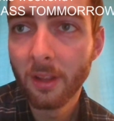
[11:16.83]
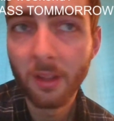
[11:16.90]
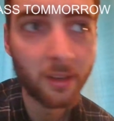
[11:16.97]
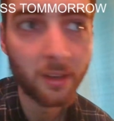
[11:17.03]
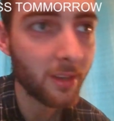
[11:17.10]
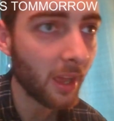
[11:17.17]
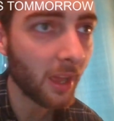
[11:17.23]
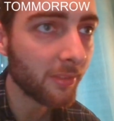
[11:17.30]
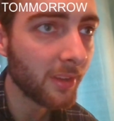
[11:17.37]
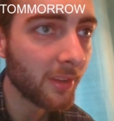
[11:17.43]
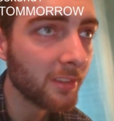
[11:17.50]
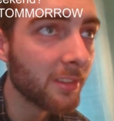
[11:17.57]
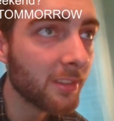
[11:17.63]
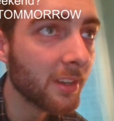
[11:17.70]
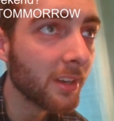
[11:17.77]

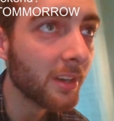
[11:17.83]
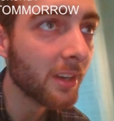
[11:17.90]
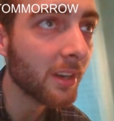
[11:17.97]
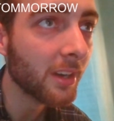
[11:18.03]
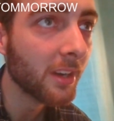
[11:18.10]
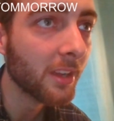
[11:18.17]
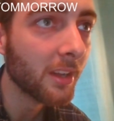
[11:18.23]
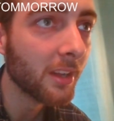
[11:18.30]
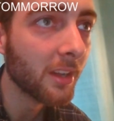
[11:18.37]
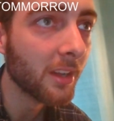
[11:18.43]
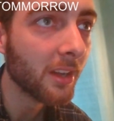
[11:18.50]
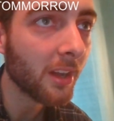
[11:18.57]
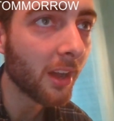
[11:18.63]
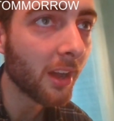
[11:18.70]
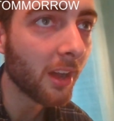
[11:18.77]
Daffy's here.
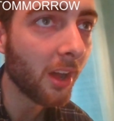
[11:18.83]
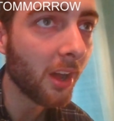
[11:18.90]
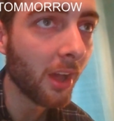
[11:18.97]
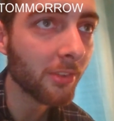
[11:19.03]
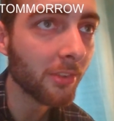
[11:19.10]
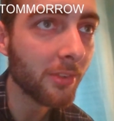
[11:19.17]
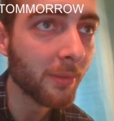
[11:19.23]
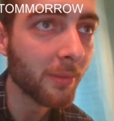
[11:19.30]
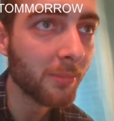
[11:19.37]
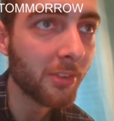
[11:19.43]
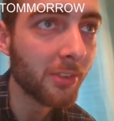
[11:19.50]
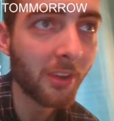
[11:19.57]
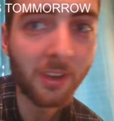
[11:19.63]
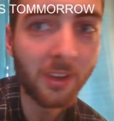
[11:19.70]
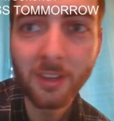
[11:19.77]
Awesome.
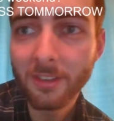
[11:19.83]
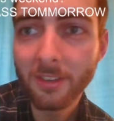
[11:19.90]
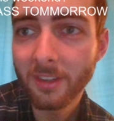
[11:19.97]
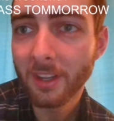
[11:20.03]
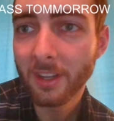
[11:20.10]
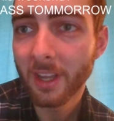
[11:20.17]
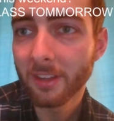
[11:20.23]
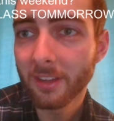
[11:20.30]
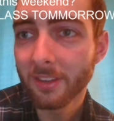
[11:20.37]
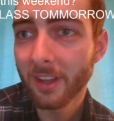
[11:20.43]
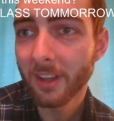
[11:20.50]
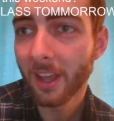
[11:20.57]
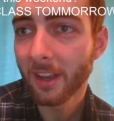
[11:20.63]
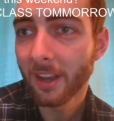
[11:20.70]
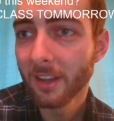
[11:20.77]
So good to see you guys
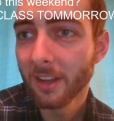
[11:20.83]
again.